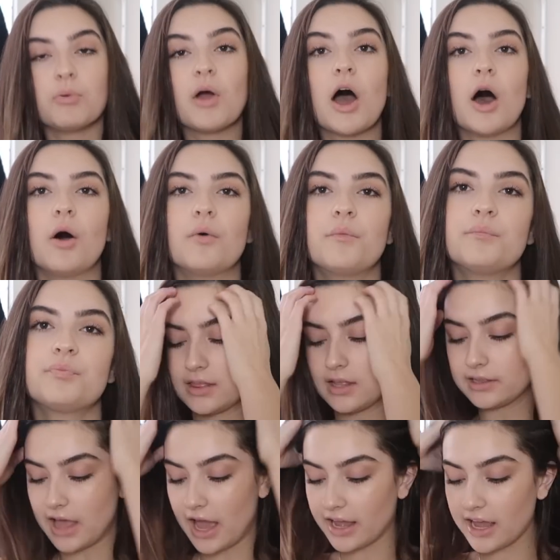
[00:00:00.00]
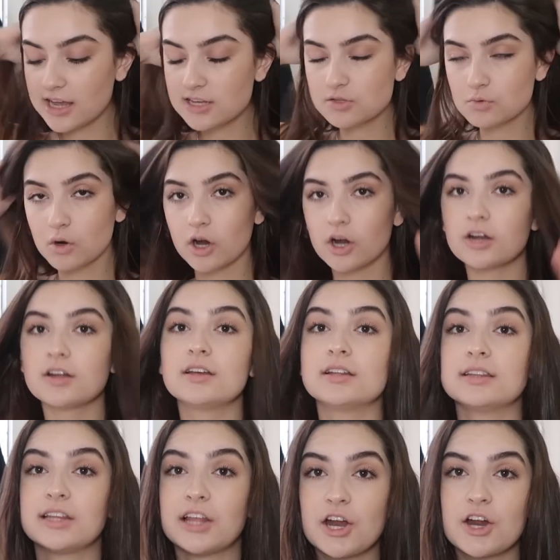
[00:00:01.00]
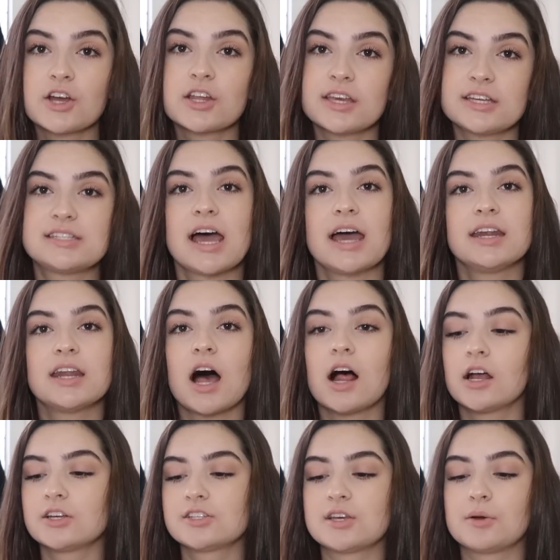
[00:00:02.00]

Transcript: Bro, the leggings were literally $10.